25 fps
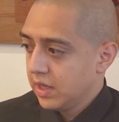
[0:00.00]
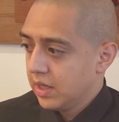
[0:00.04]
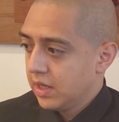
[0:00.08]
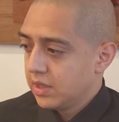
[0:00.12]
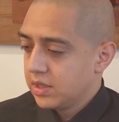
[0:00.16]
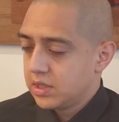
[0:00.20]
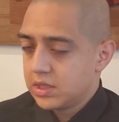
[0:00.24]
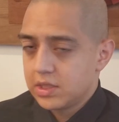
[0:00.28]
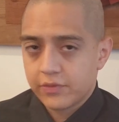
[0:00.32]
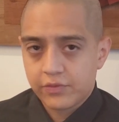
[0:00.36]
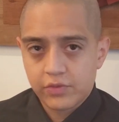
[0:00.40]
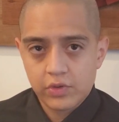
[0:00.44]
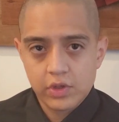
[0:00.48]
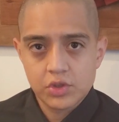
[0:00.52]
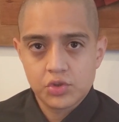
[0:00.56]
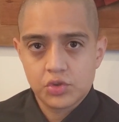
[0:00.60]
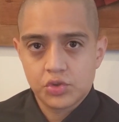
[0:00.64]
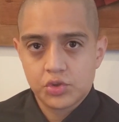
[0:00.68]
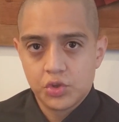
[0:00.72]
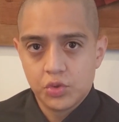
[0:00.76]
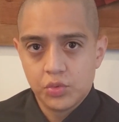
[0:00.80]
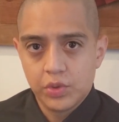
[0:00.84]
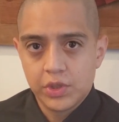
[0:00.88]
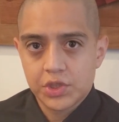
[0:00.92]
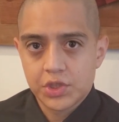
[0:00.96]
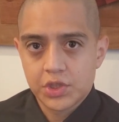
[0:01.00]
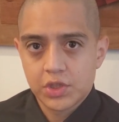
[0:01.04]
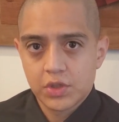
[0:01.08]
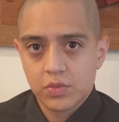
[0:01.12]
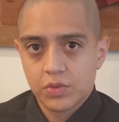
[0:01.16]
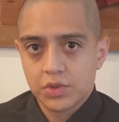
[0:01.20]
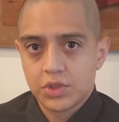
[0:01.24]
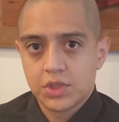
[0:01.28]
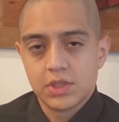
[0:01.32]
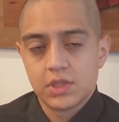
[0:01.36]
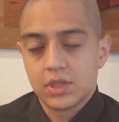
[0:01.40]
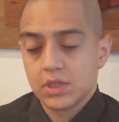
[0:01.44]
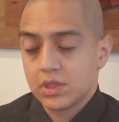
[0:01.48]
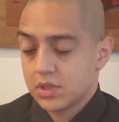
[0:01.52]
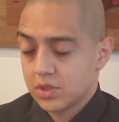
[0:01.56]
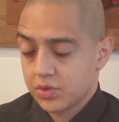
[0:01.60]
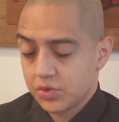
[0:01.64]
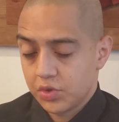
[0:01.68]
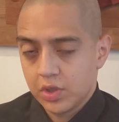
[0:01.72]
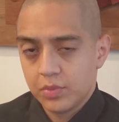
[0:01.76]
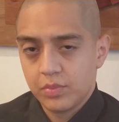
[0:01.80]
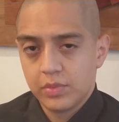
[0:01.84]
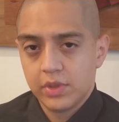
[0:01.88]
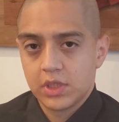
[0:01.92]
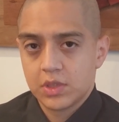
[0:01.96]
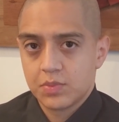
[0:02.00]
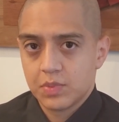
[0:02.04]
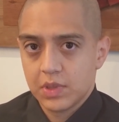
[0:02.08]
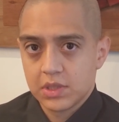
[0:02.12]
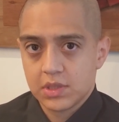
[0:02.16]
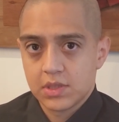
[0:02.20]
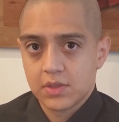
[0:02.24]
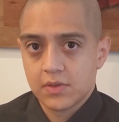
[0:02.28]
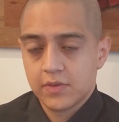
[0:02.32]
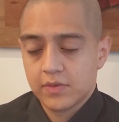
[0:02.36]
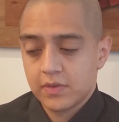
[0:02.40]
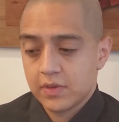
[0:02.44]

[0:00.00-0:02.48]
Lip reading: differential tuition, which is extremely expensive.